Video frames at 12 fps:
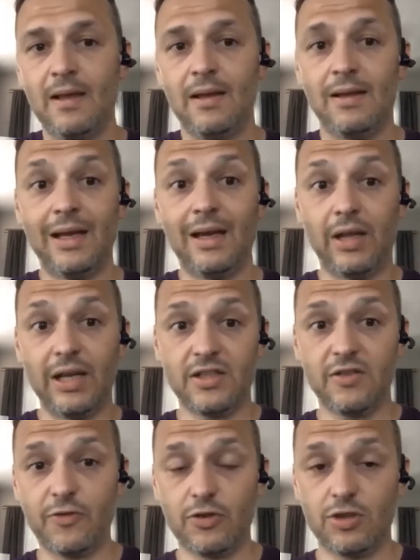Now, that's the
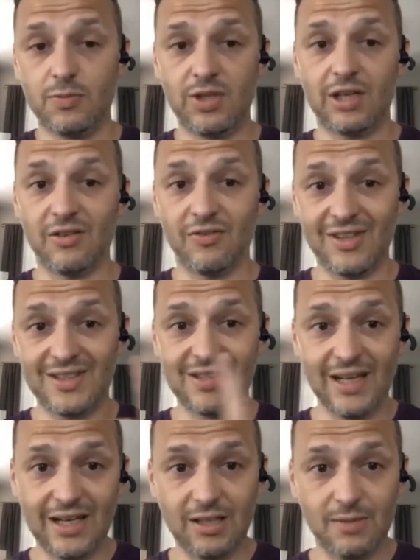first objective. The
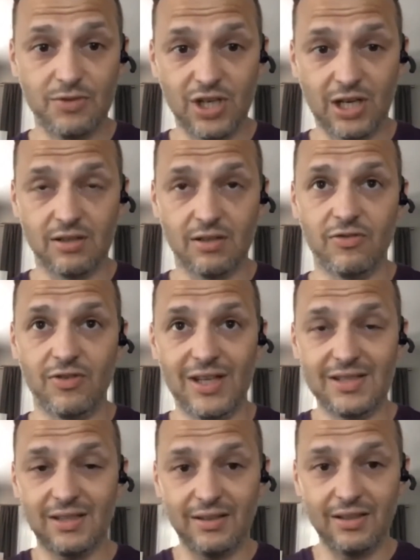second objective is
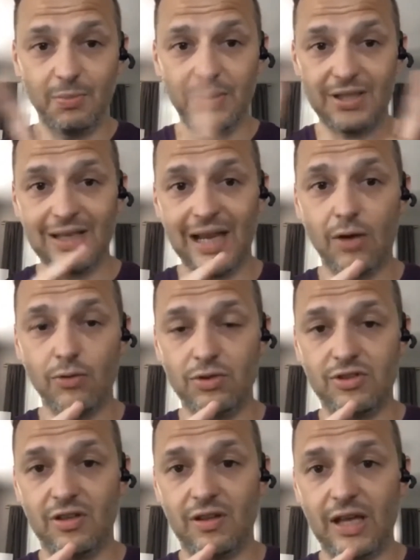a little bit counter
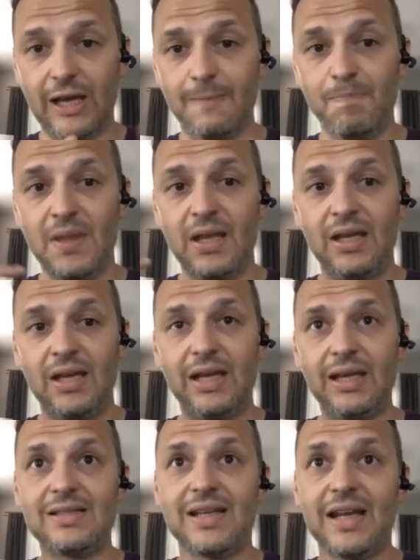to that.
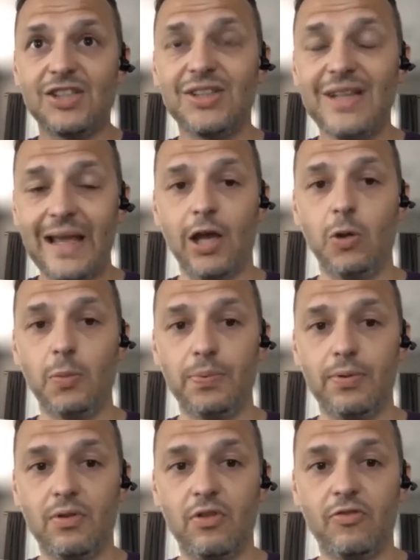It's actually to help
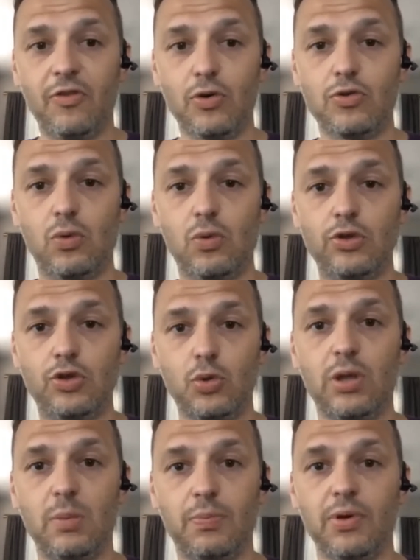the folks who are
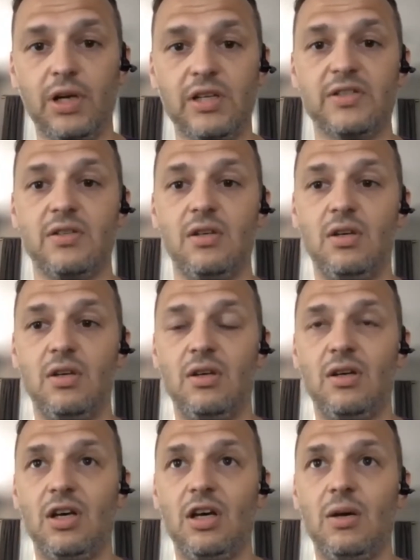doing the press
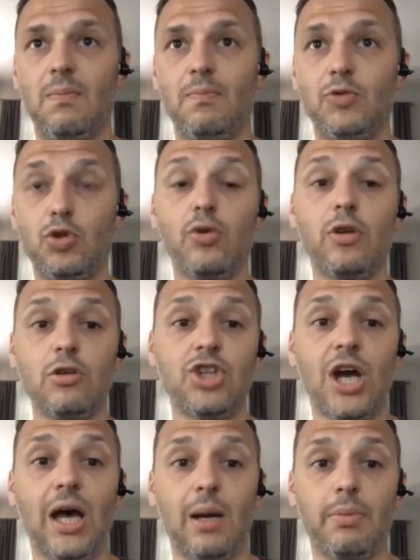do their
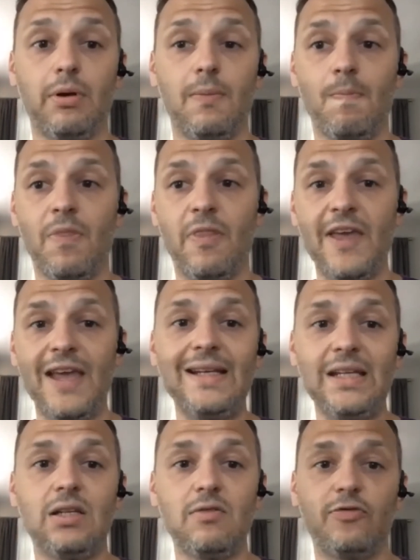job. They
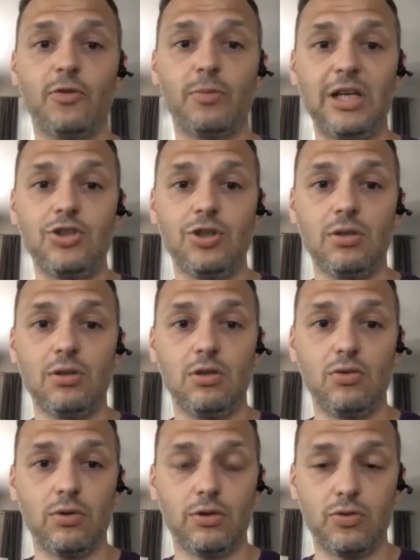need information in
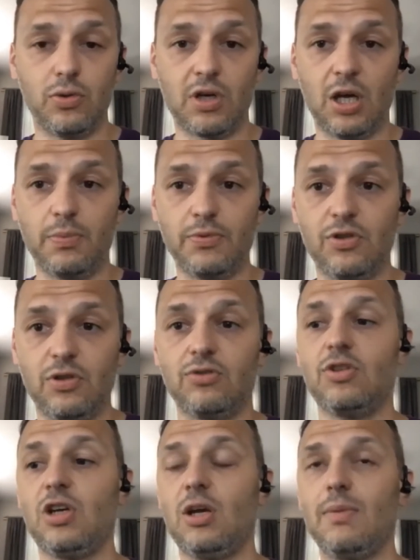order to accomplish their
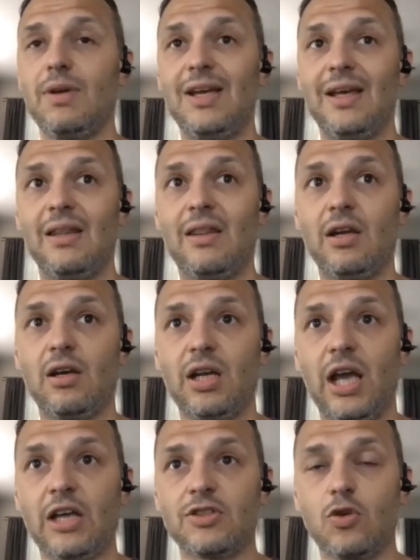job. They're going to
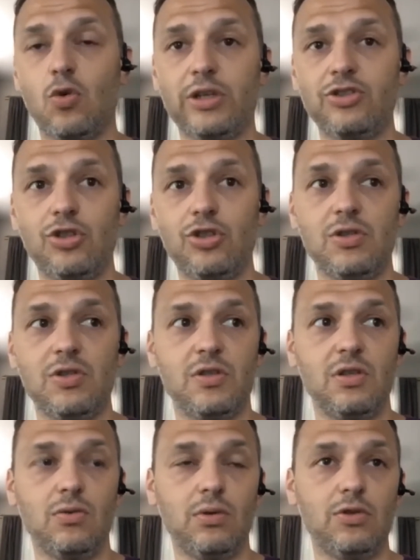ask questions
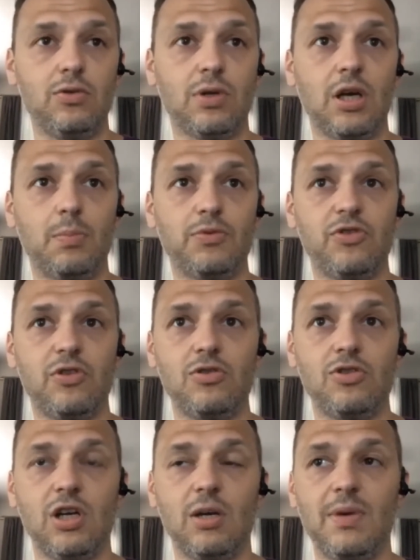in order to accomplish their
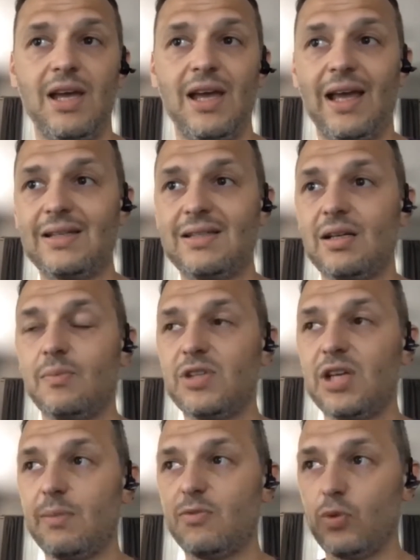job. And
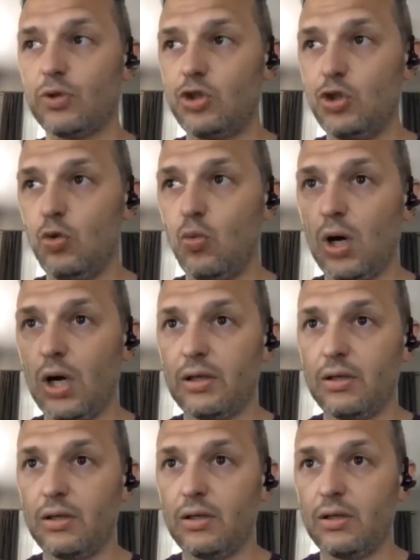sometimes what you want
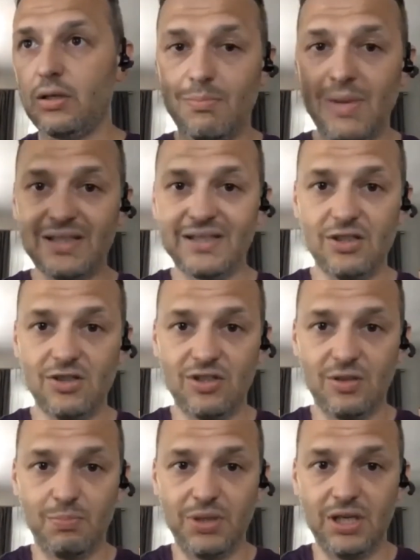your message
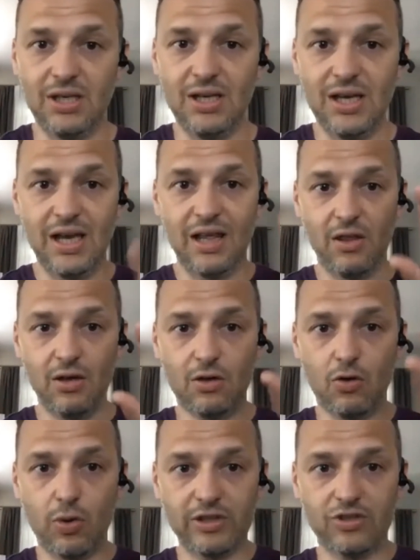to be, their
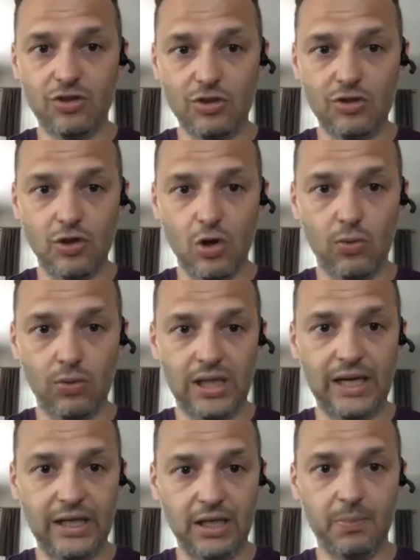questions don't
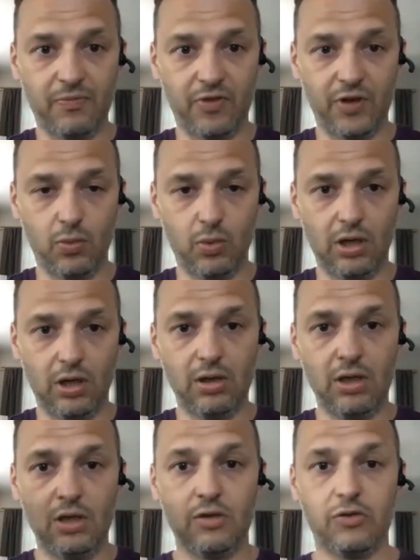line up very well.
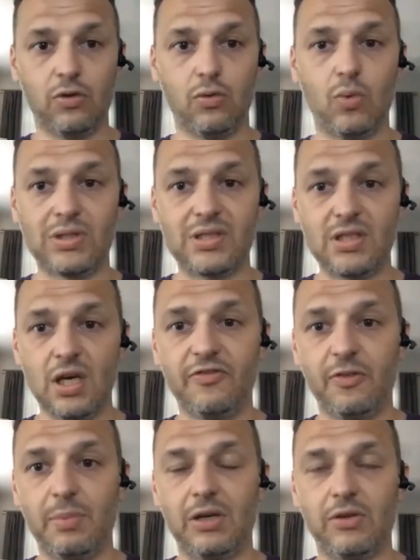So what's tough
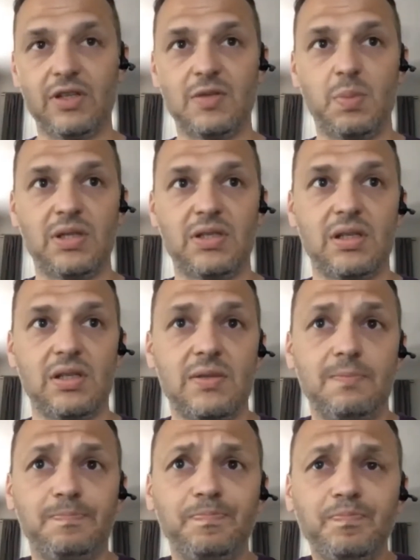about this business
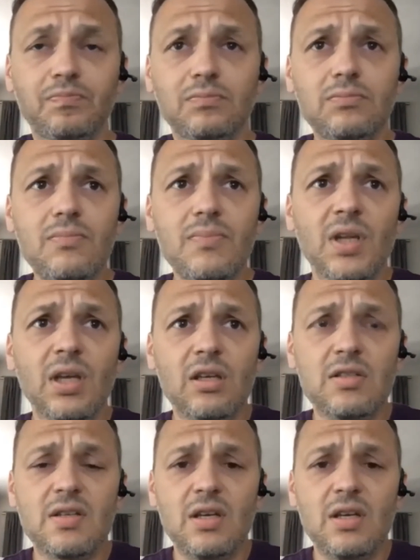is